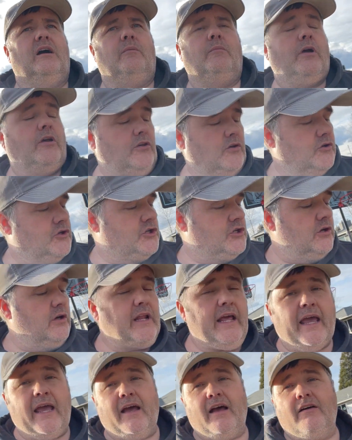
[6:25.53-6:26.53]
You should
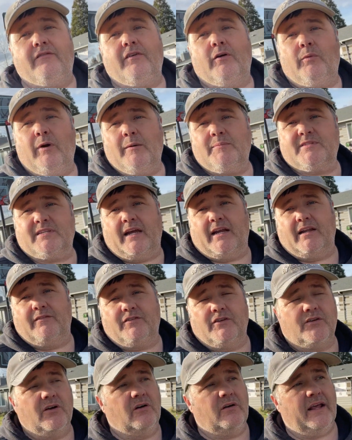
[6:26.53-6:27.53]
have a website.
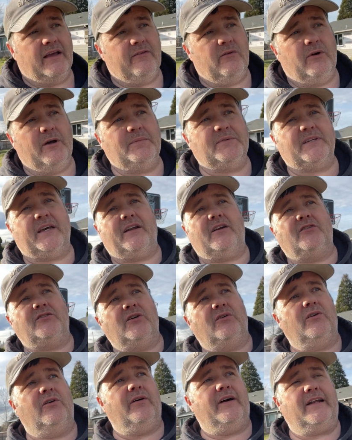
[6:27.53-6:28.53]
If you don't have a website or
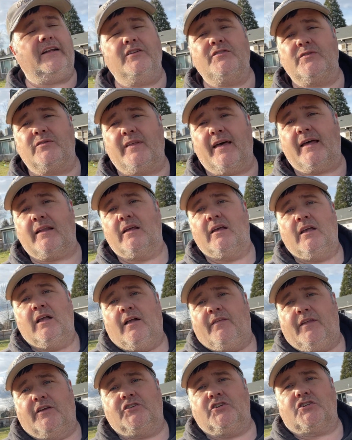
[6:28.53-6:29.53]
don't know how to do that,
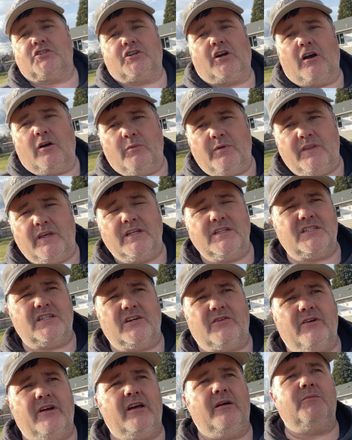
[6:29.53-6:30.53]
then just start with
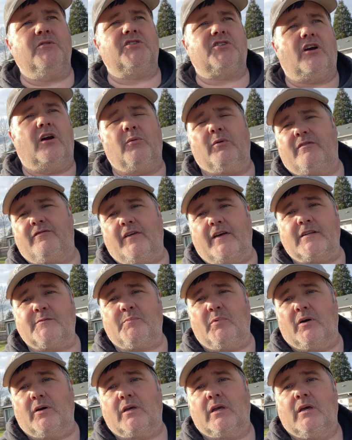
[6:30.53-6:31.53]
Instagram and start with
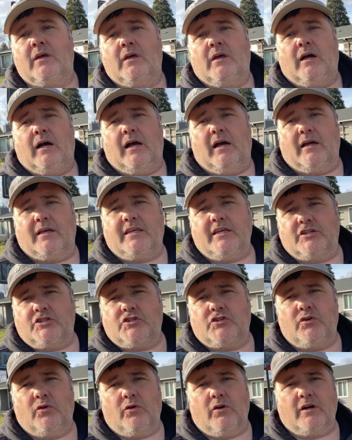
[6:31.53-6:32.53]
Facebook.
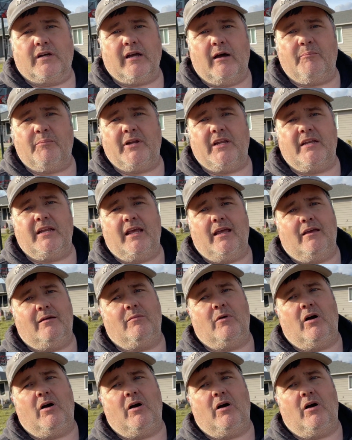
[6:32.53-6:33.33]
Get your company name